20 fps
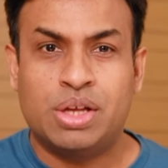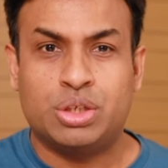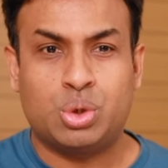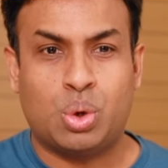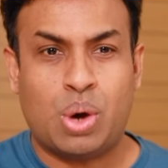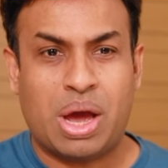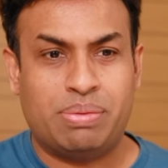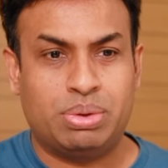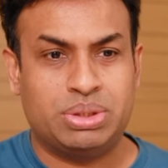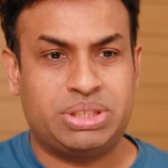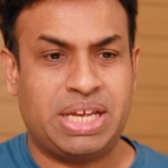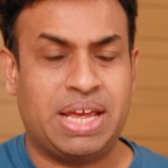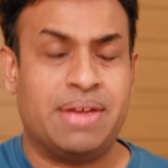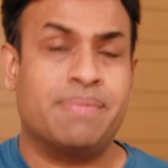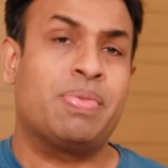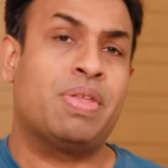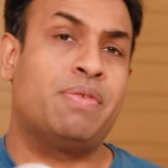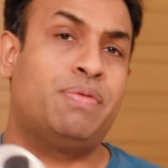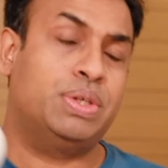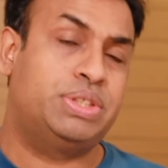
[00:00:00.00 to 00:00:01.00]
So I would
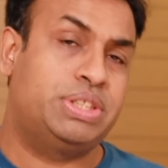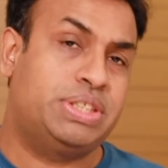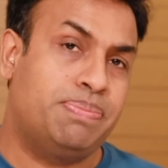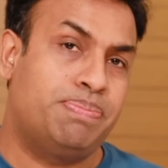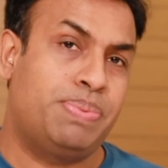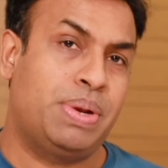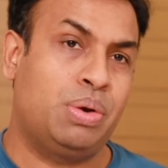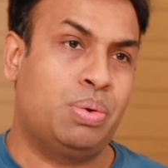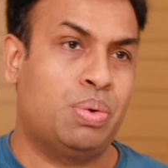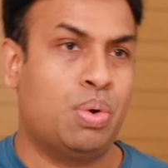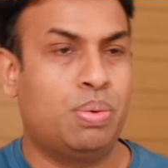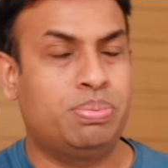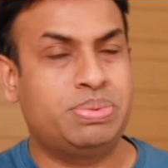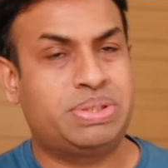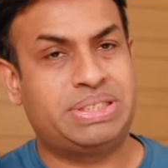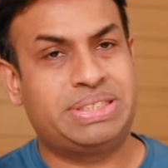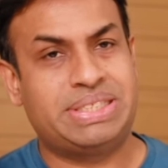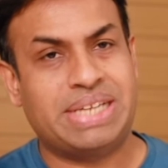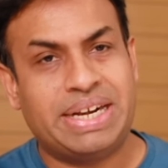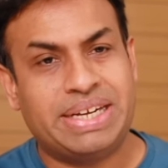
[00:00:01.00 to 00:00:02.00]
say for simple home
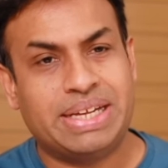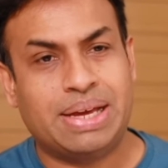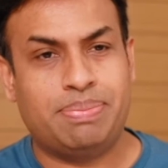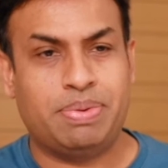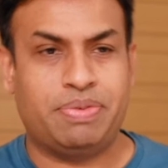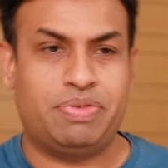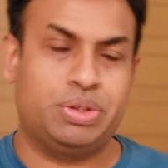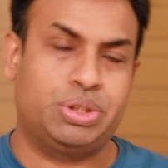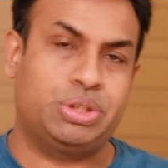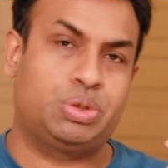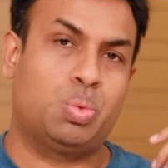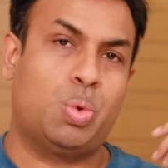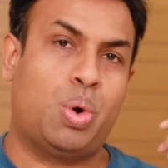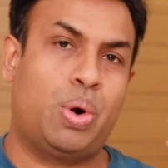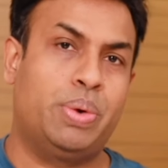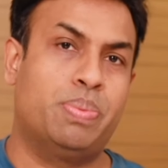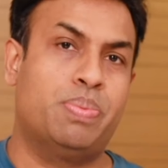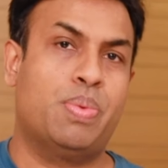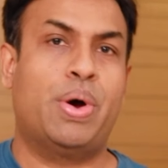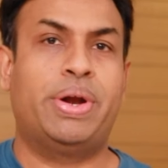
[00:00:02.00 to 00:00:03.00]
setup, if you just
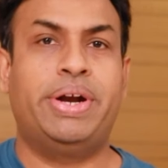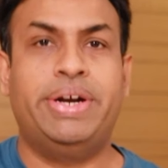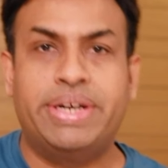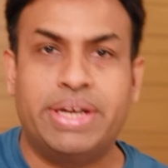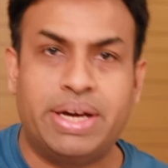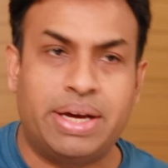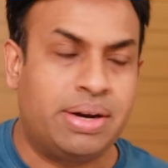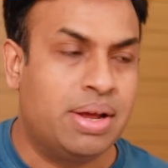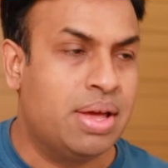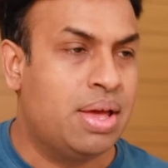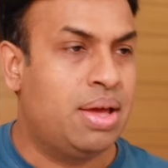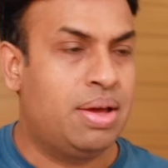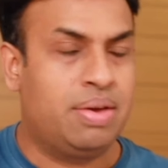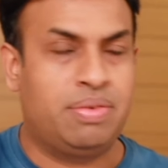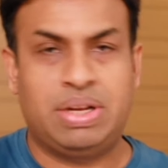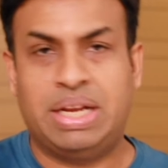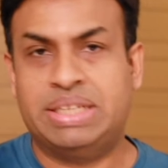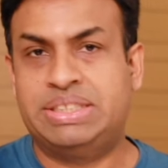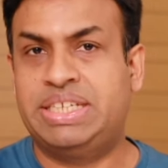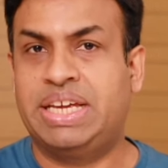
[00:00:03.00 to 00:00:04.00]
want to monitor,
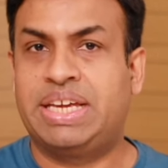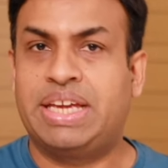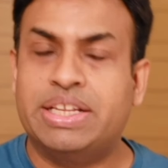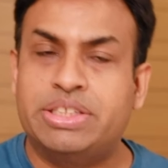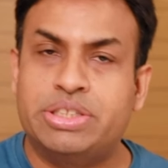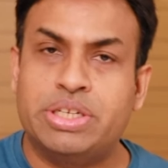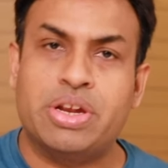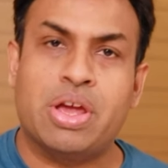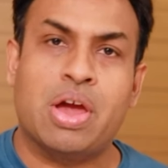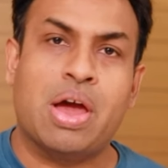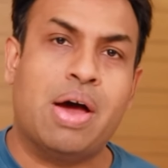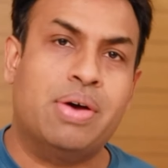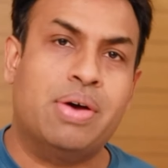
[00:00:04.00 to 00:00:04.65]
let's say kids in your